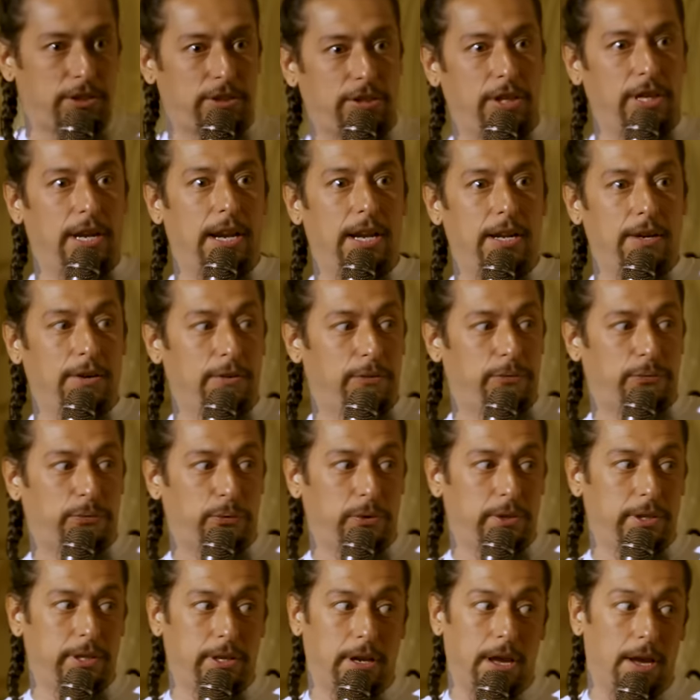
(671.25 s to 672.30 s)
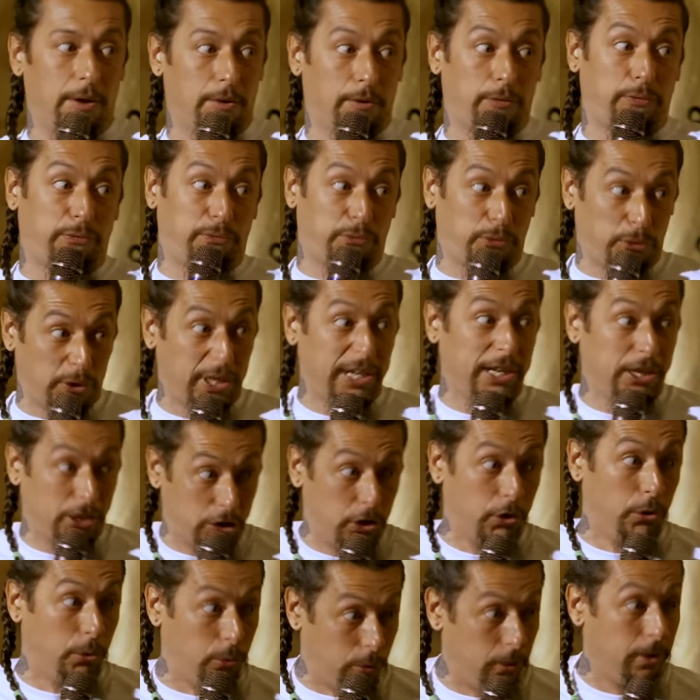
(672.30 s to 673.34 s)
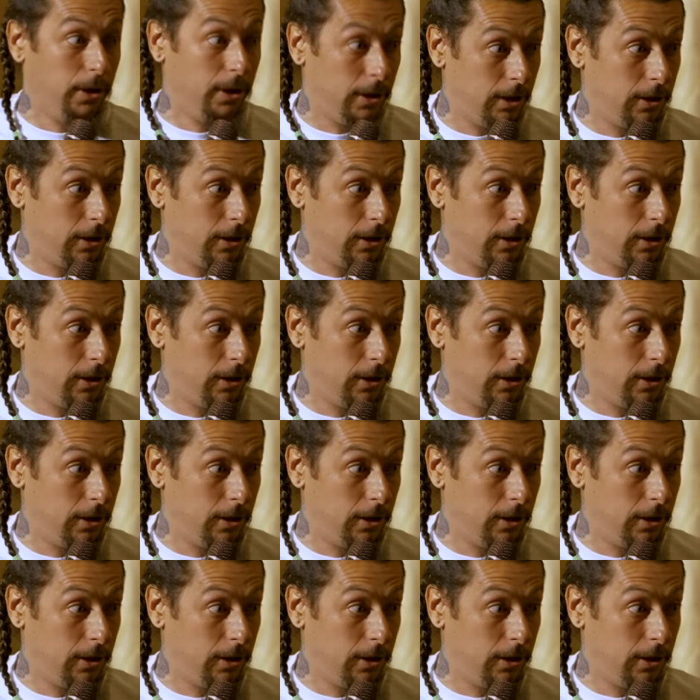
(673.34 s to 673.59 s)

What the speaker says: the shit out of you. Free. I will free you.